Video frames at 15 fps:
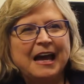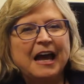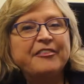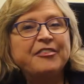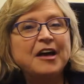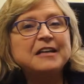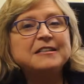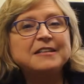
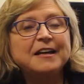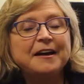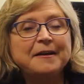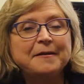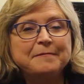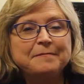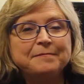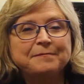At that
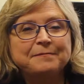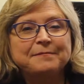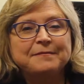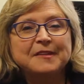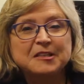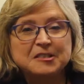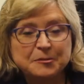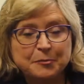time,
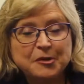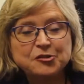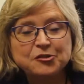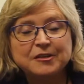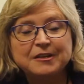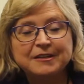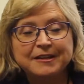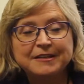
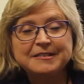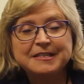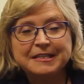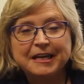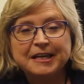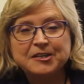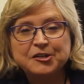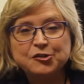especially in
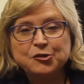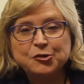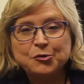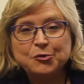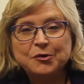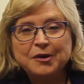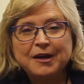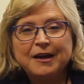
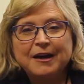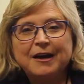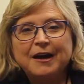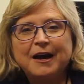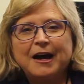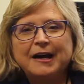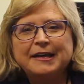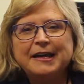1992,
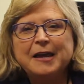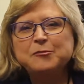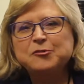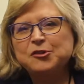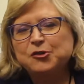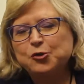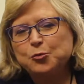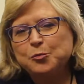I came
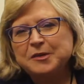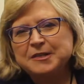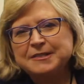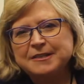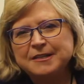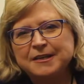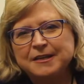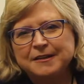to
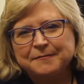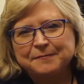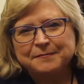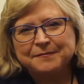UBC.